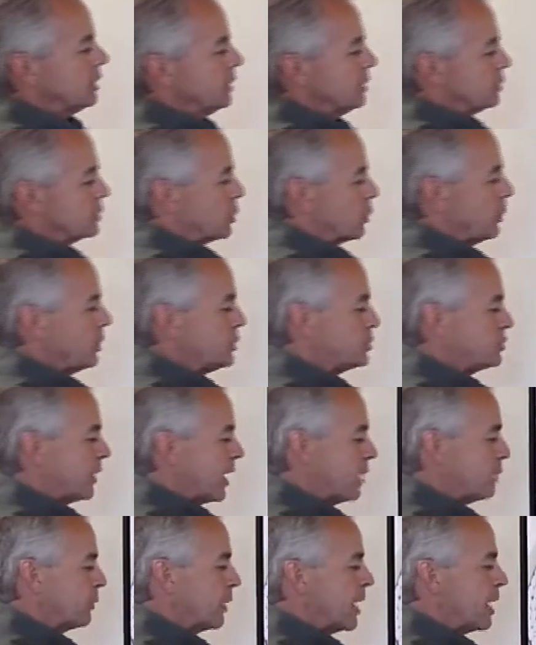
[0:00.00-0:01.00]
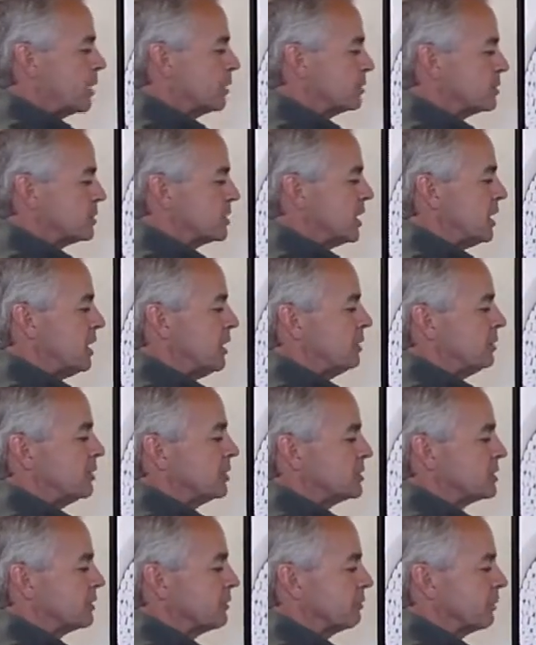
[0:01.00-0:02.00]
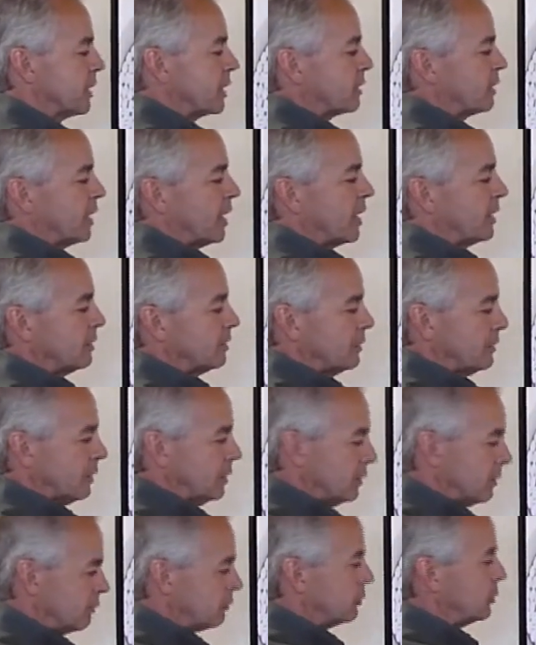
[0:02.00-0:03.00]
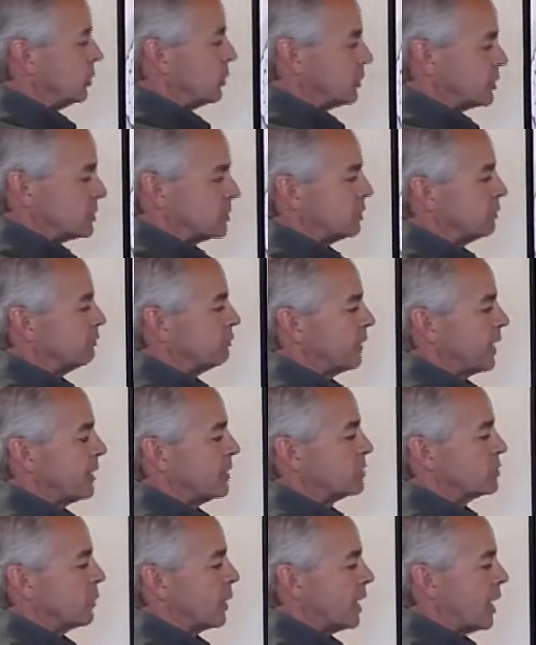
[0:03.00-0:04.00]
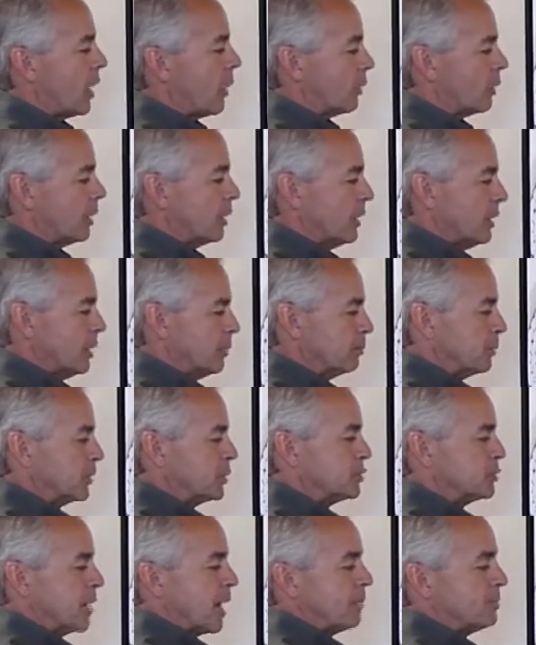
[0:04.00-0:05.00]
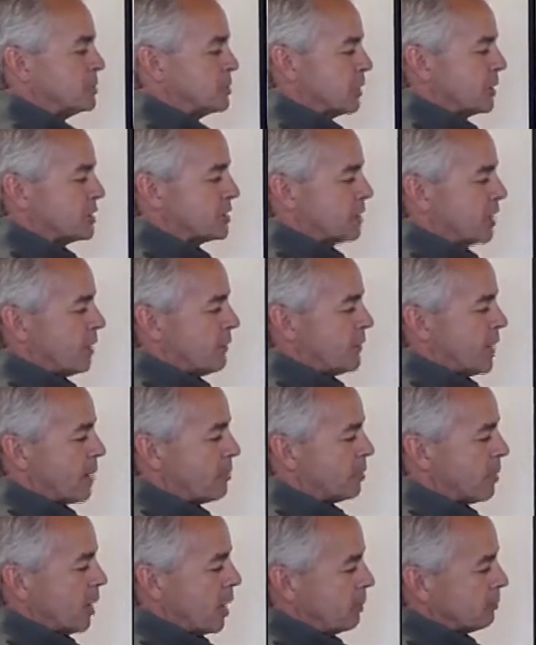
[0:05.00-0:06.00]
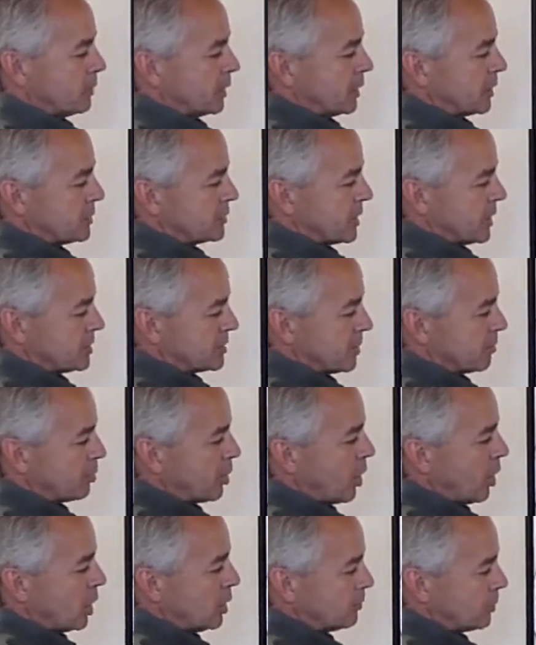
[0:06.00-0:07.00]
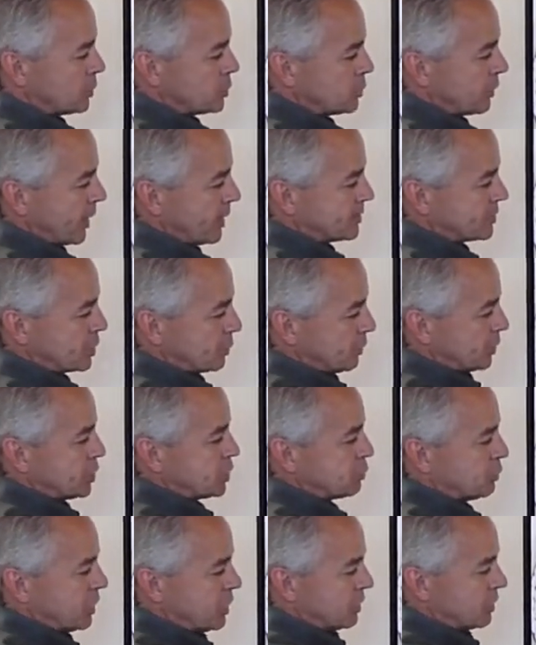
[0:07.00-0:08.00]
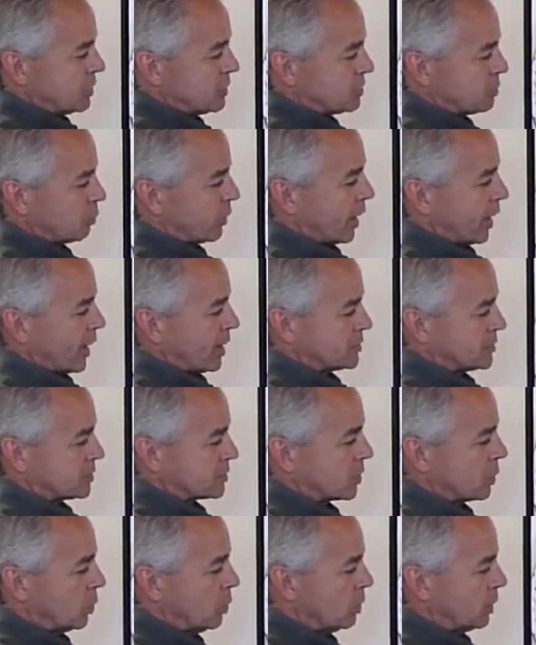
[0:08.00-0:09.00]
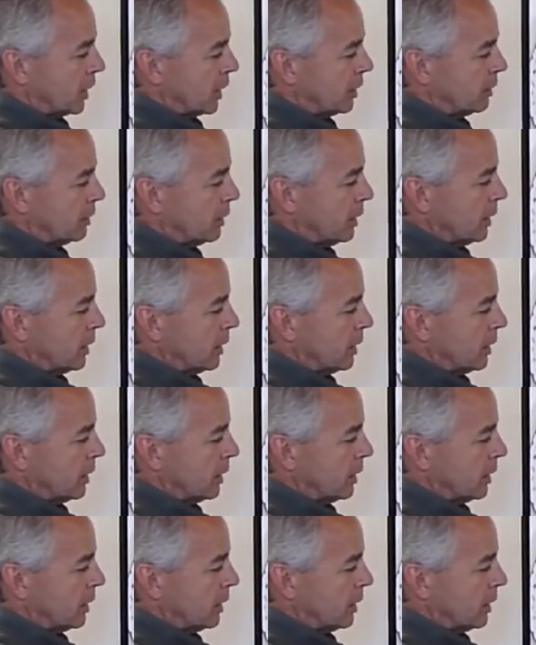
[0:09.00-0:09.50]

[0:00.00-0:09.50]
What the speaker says: So when we tried regular teeth and stuff like that, the fluid would still find its way out. But the trapezoid solved that problem, because as the polymer tries to retreat this way as it's cooling,